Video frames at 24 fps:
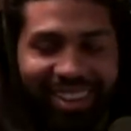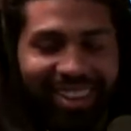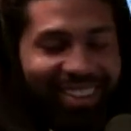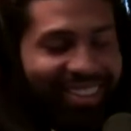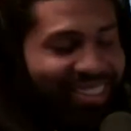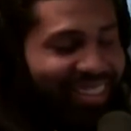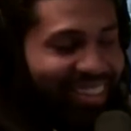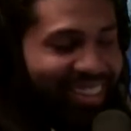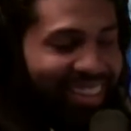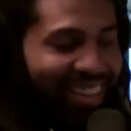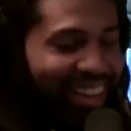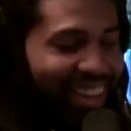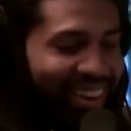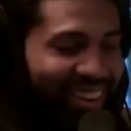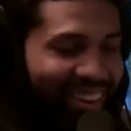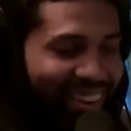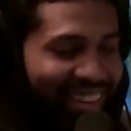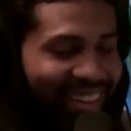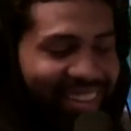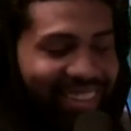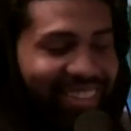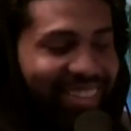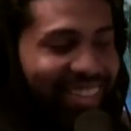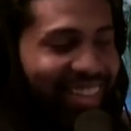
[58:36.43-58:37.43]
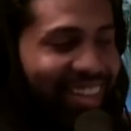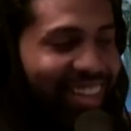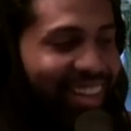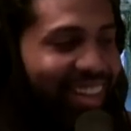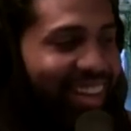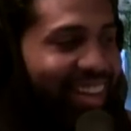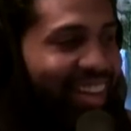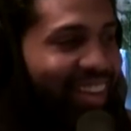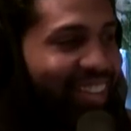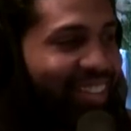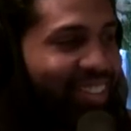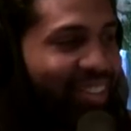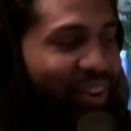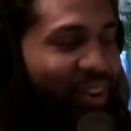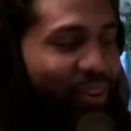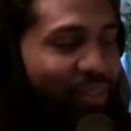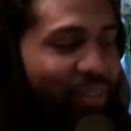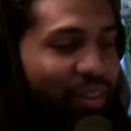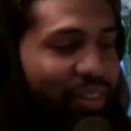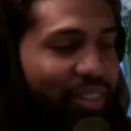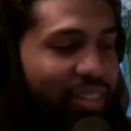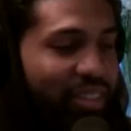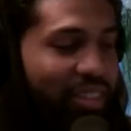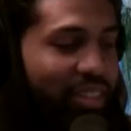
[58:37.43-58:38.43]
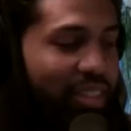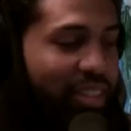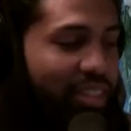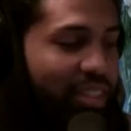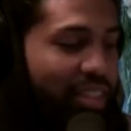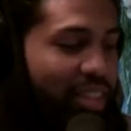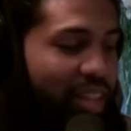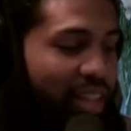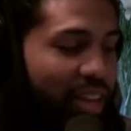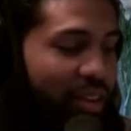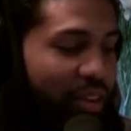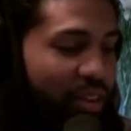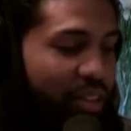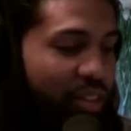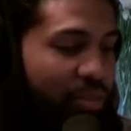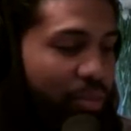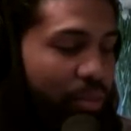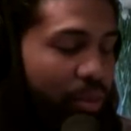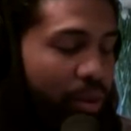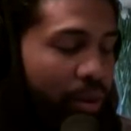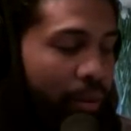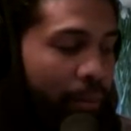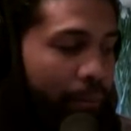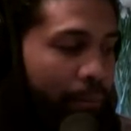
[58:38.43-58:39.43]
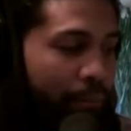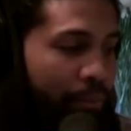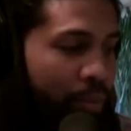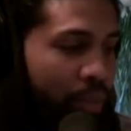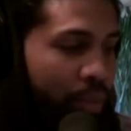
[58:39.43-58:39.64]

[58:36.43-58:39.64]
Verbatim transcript: and it's white hilarious. folk. He, Scarface is hilarious, but